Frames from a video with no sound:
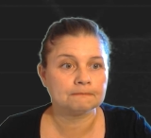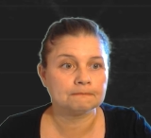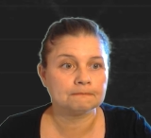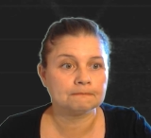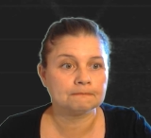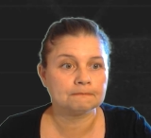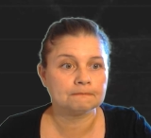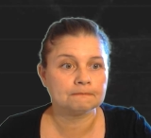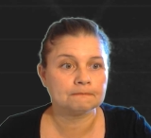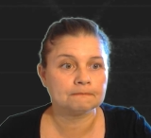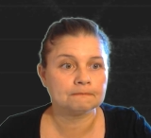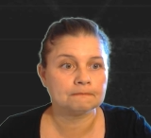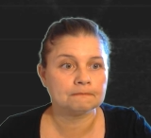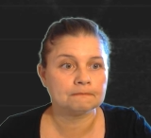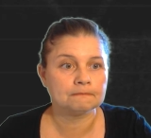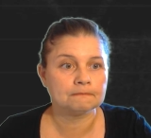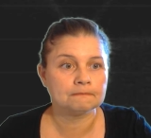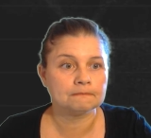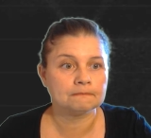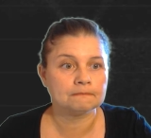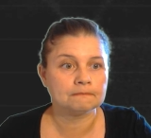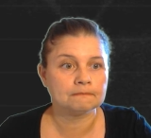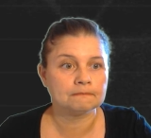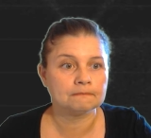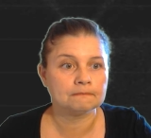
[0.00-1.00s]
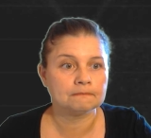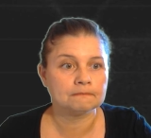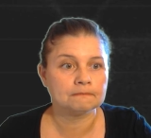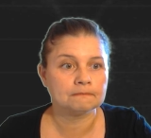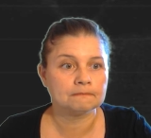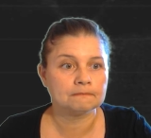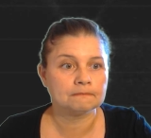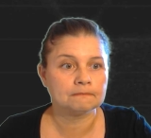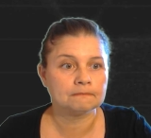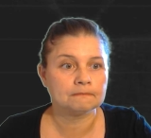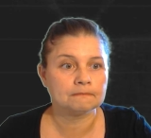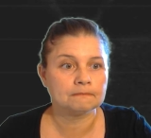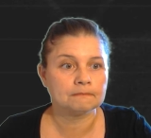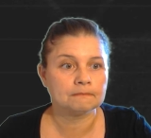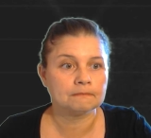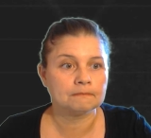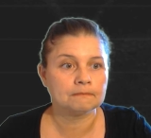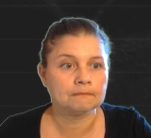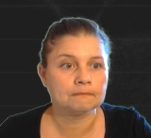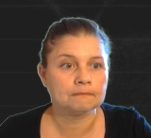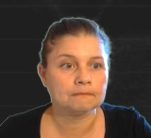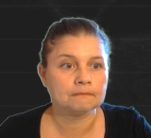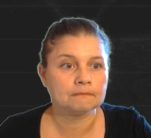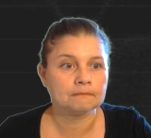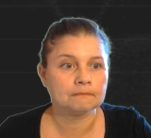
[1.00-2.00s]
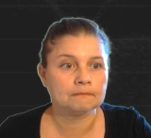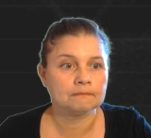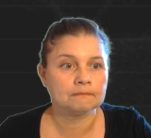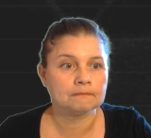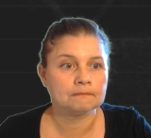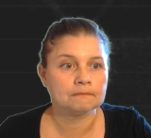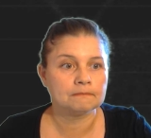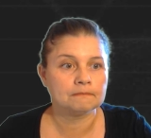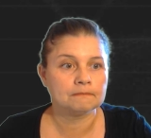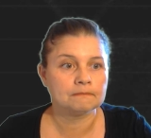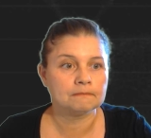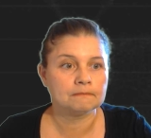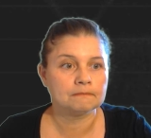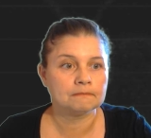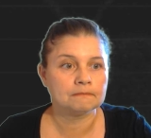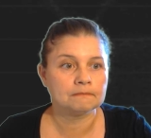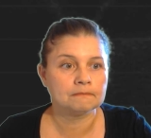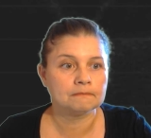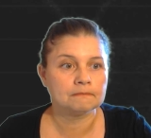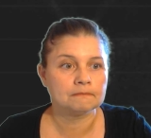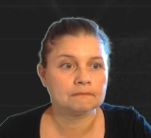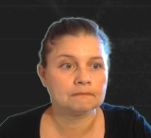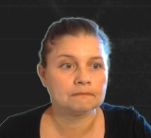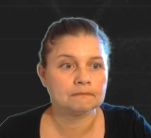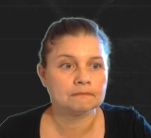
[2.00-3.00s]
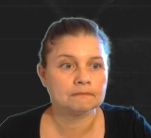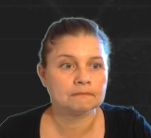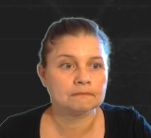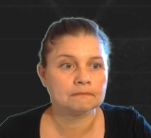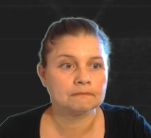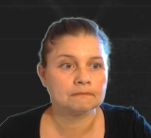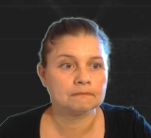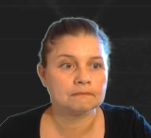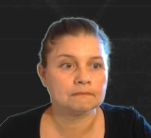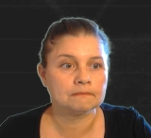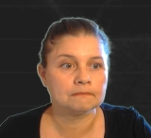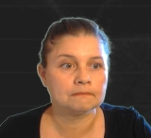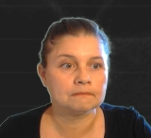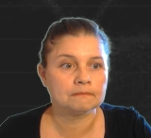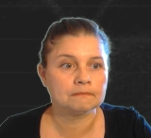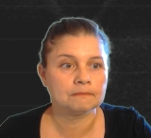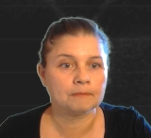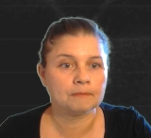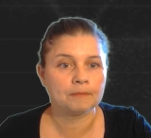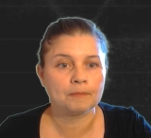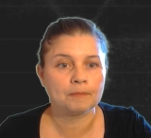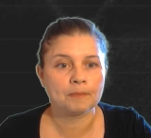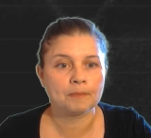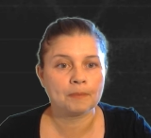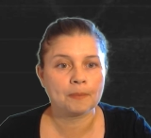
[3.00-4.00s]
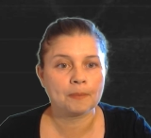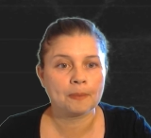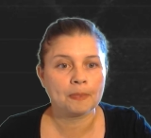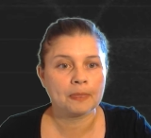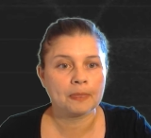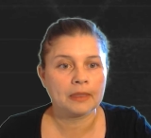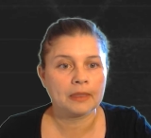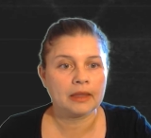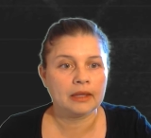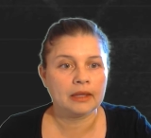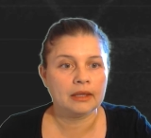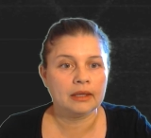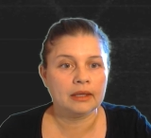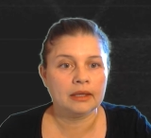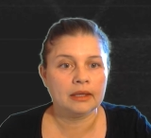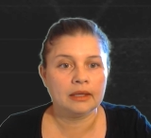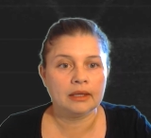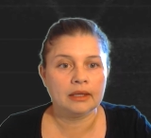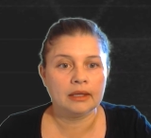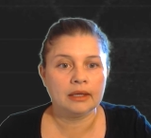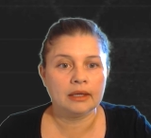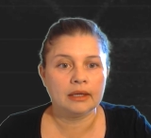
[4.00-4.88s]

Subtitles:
(silence)